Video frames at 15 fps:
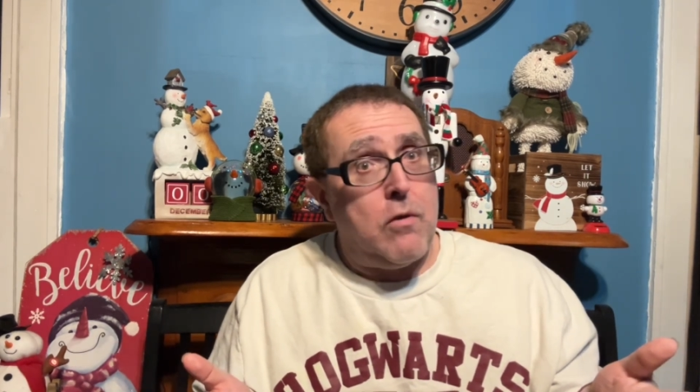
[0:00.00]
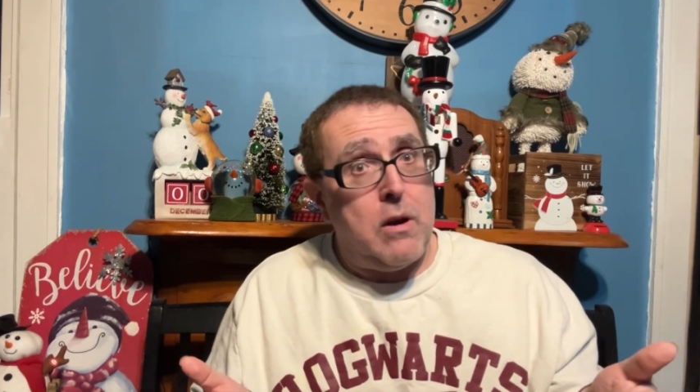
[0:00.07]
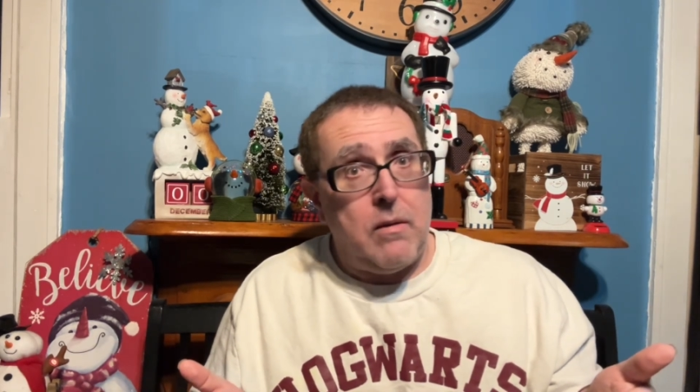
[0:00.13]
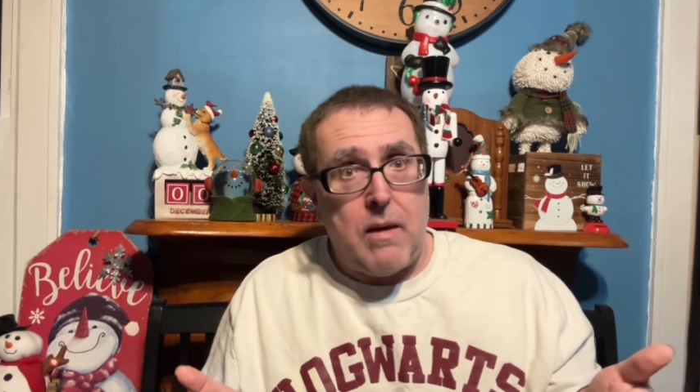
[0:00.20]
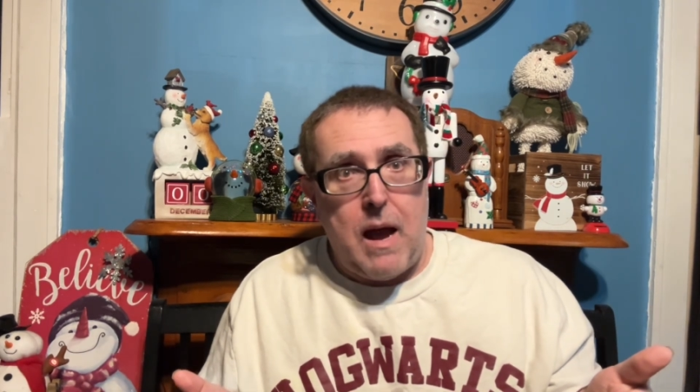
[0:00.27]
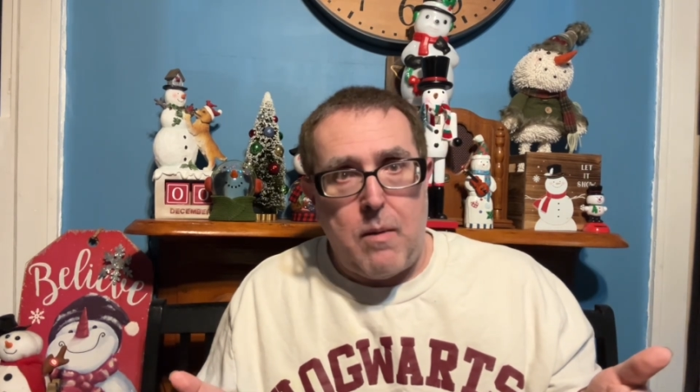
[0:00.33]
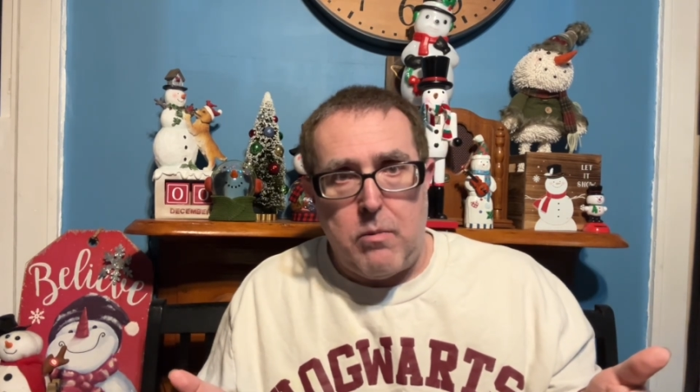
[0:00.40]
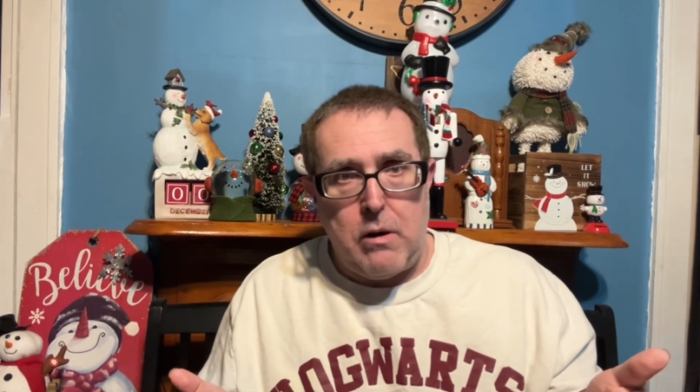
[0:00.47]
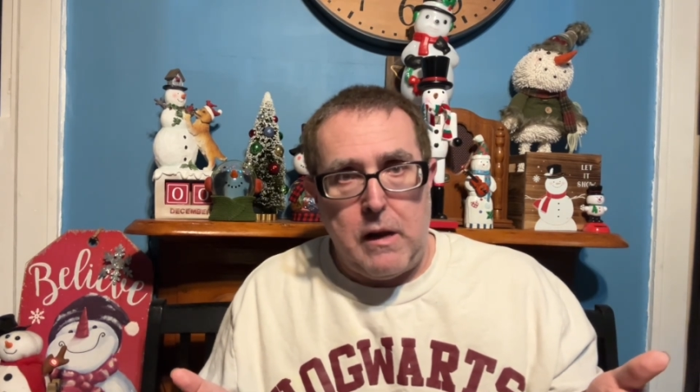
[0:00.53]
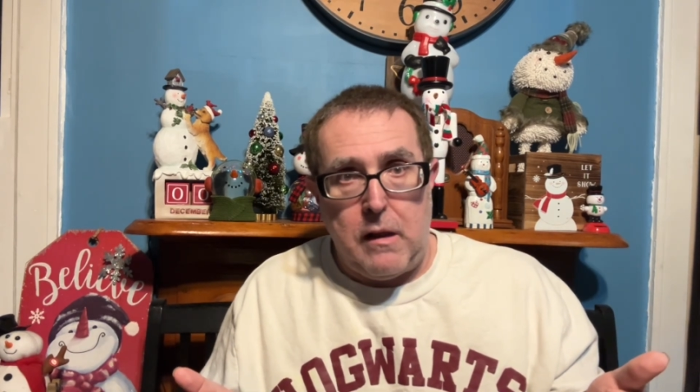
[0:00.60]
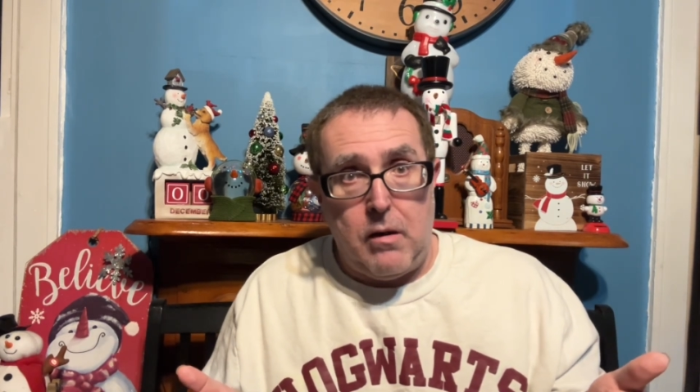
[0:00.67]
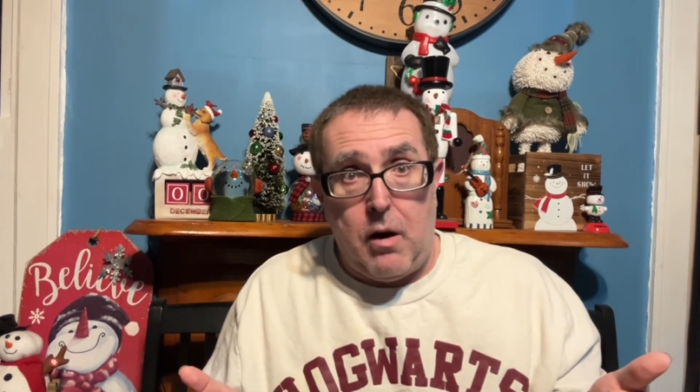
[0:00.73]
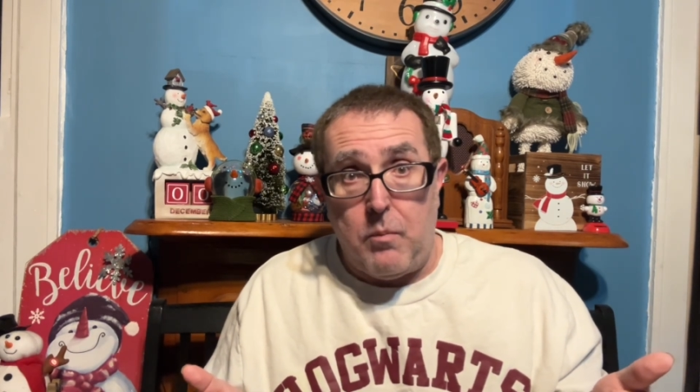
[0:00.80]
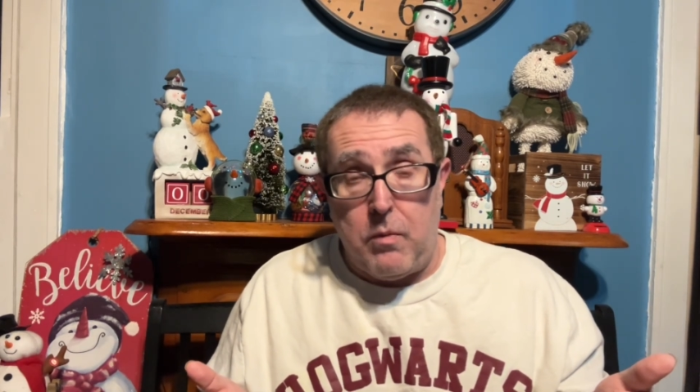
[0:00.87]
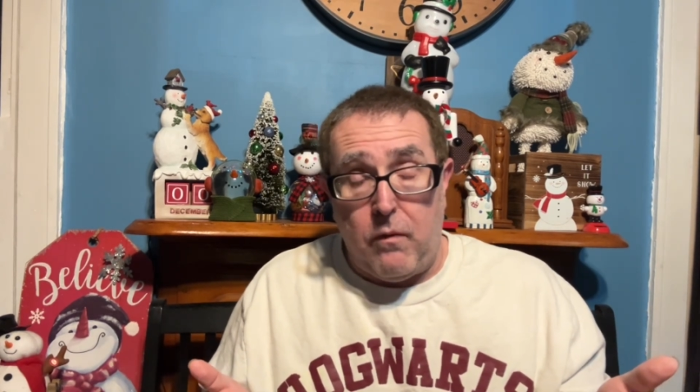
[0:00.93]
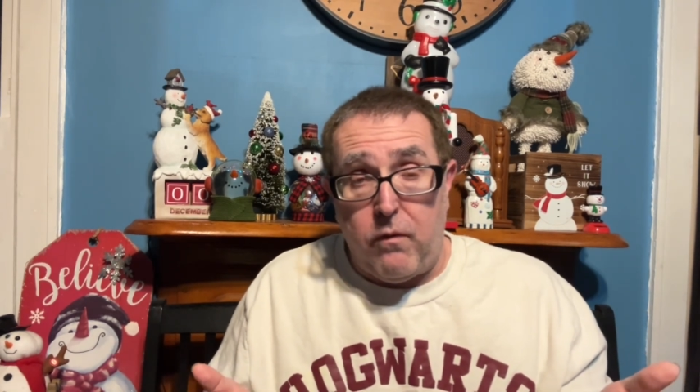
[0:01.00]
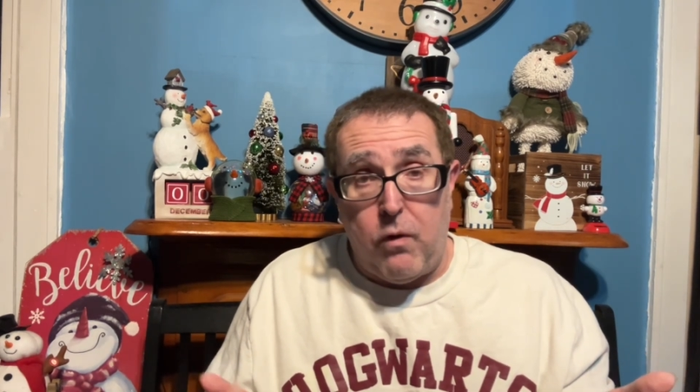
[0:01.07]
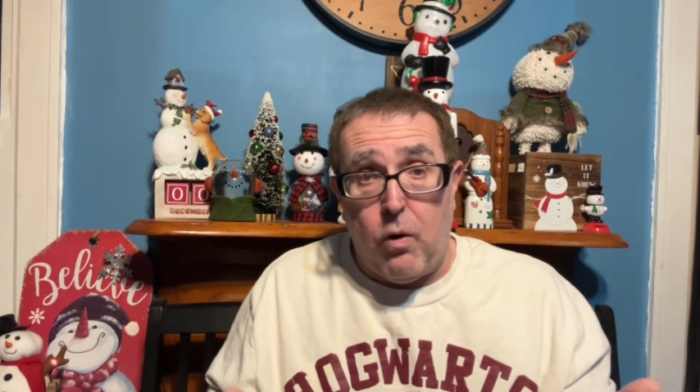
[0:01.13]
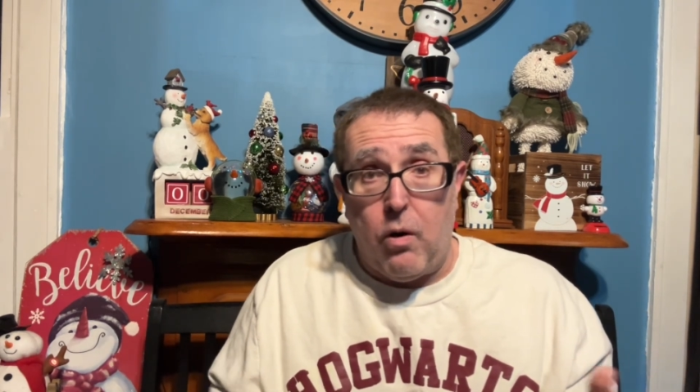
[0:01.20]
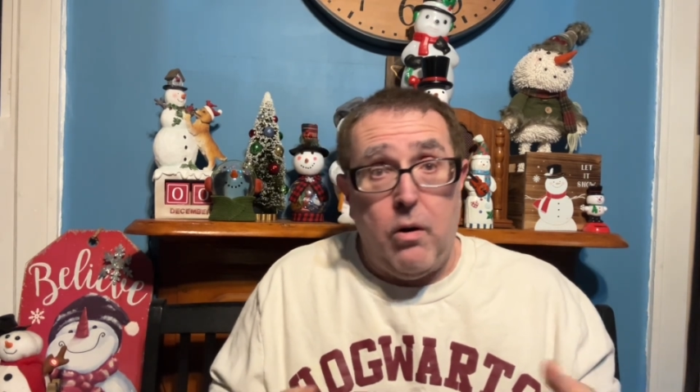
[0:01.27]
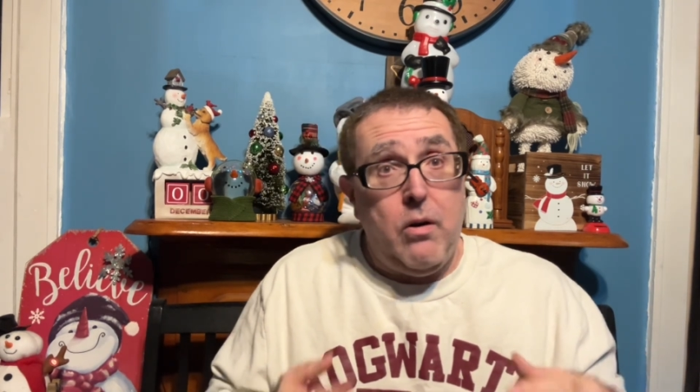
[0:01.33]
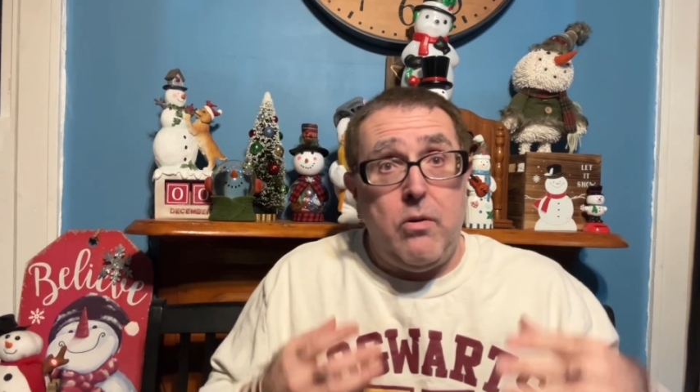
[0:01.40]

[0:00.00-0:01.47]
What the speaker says: elaborated on before.